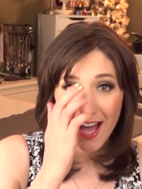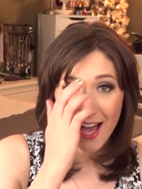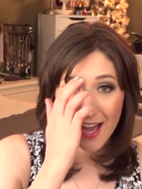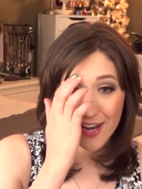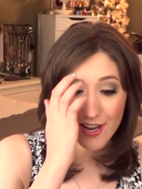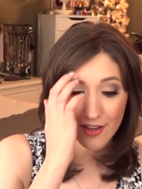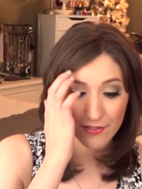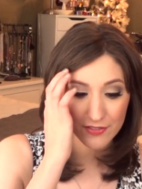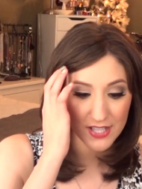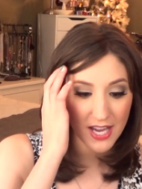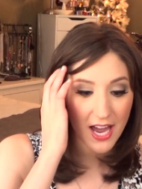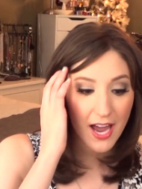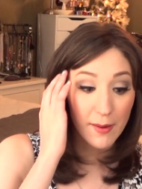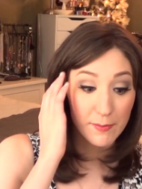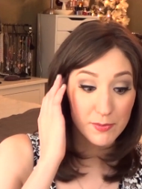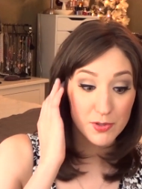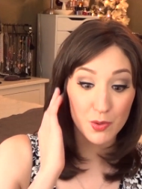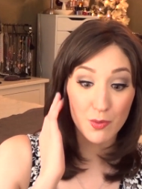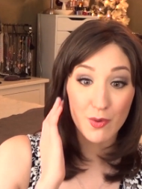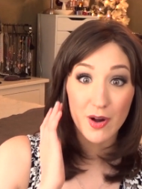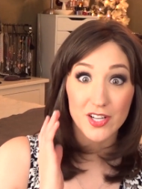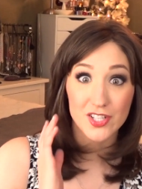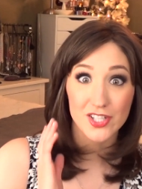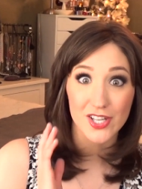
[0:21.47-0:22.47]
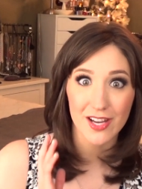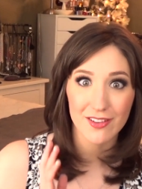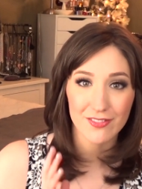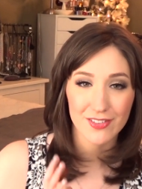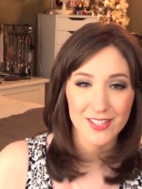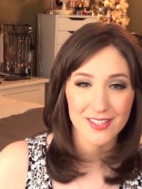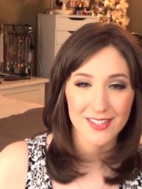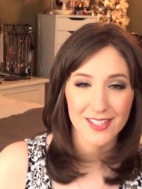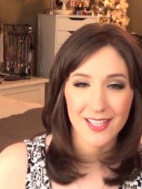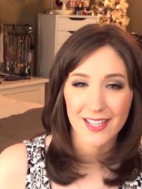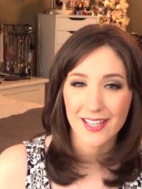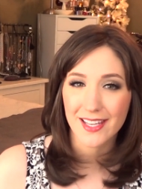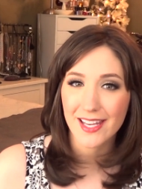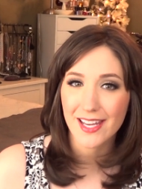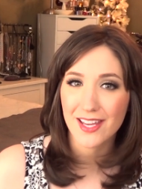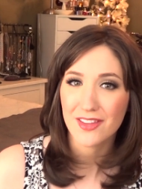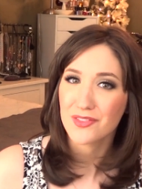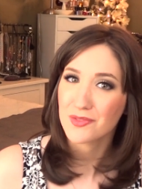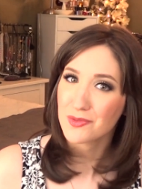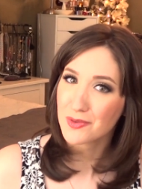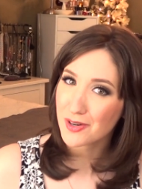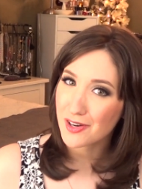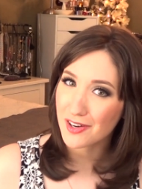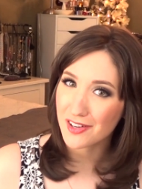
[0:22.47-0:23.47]
enough time to watch everything
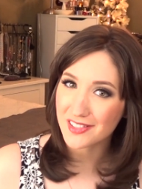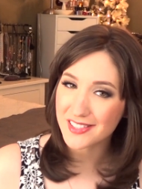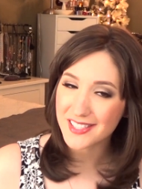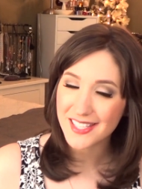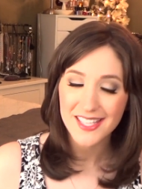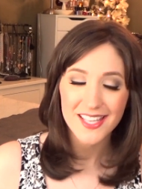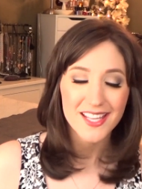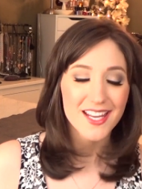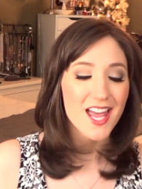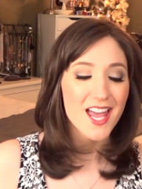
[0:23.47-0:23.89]
in the world.